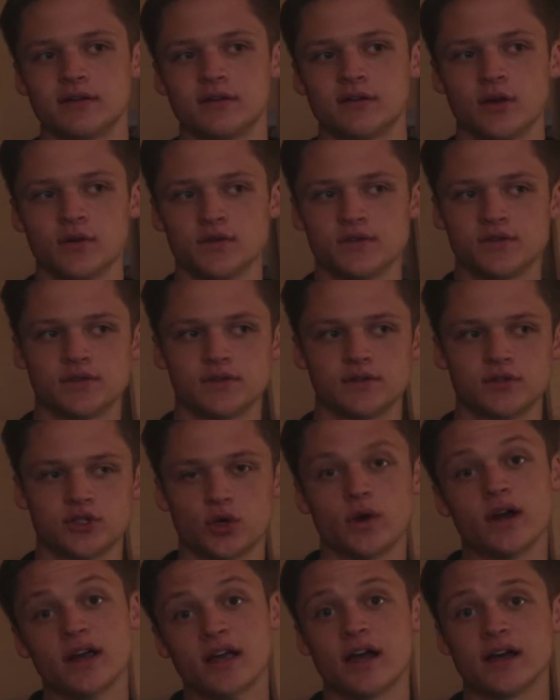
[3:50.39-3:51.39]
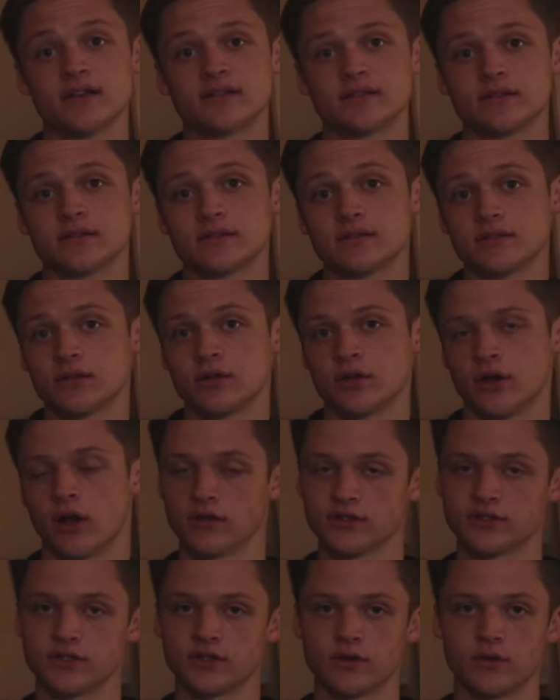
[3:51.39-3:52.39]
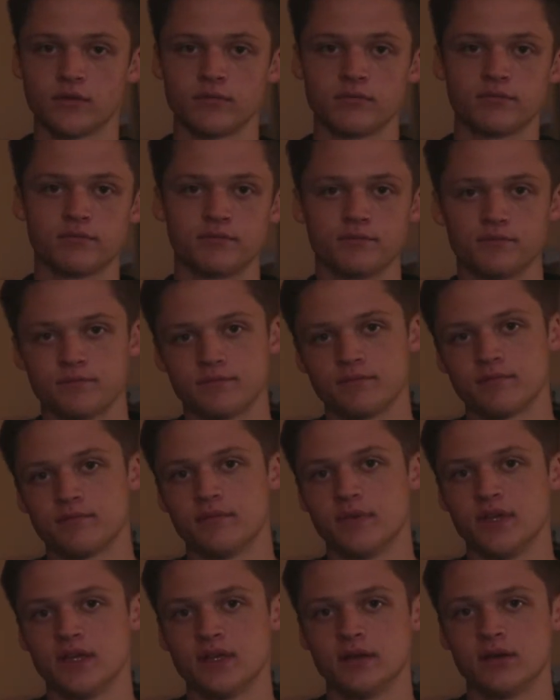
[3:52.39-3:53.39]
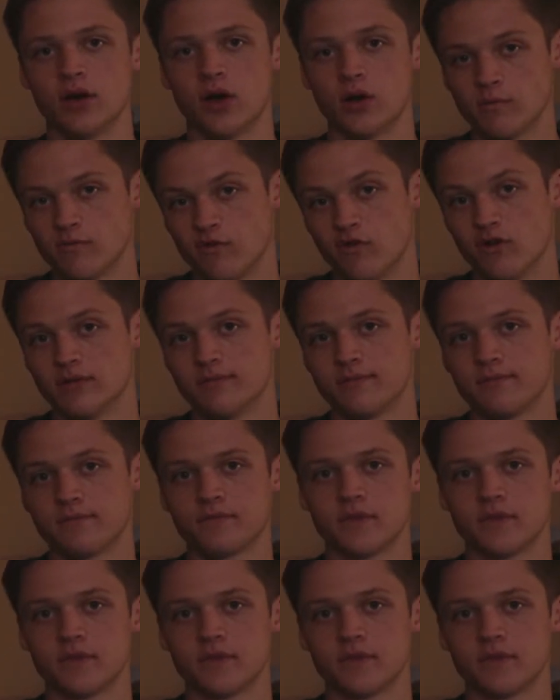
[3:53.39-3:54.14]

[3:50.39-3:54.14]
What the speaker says: those shortcuts could also be harmful.